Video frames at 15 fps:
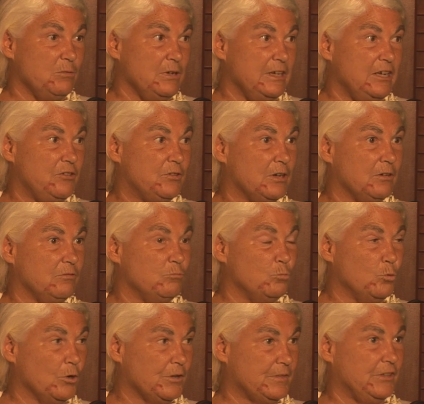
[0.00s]
We need to
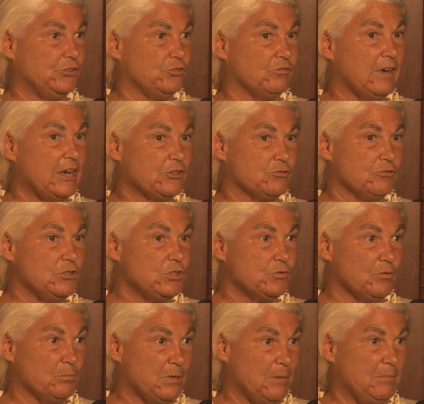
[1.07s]
work this grassroots
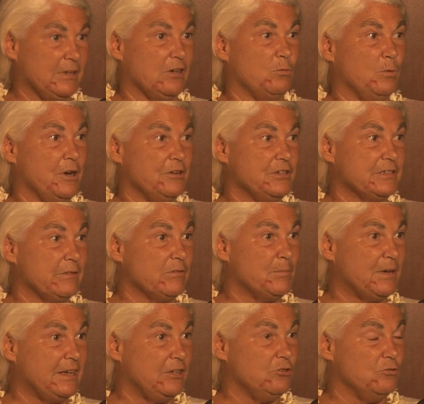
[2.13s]
from public awareness.
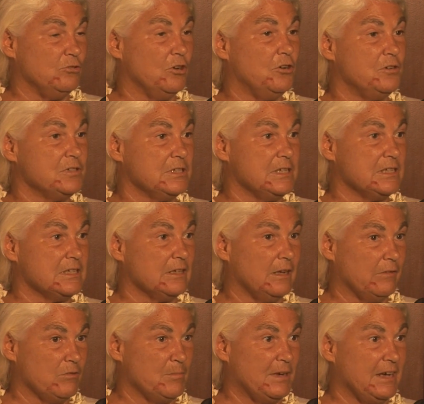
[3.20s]
Everybody who knows needs to tell
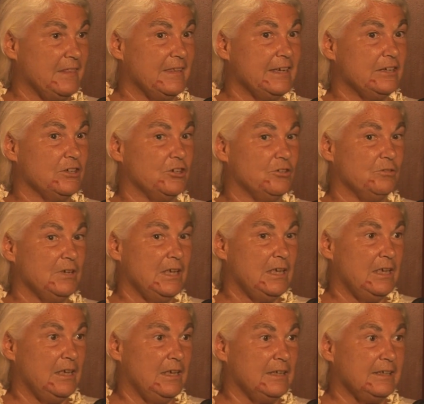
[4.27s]
everybody they know,
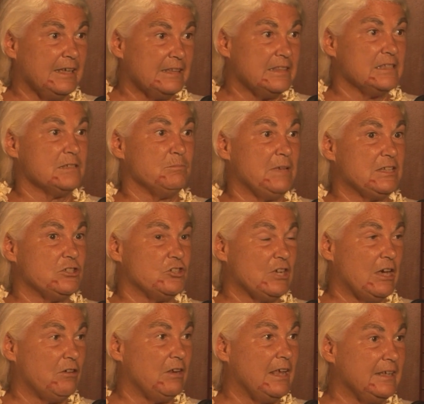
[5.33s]
get this message
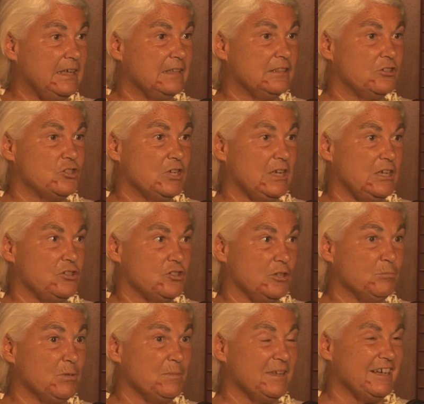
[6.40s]
out, and get the change
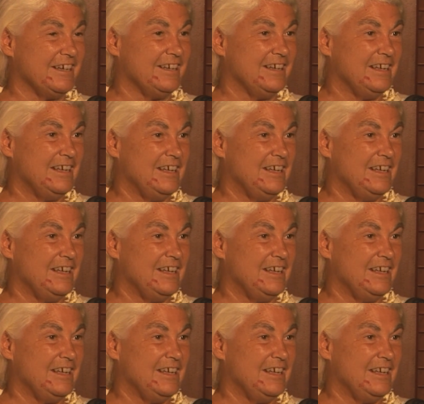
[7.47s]
implemented.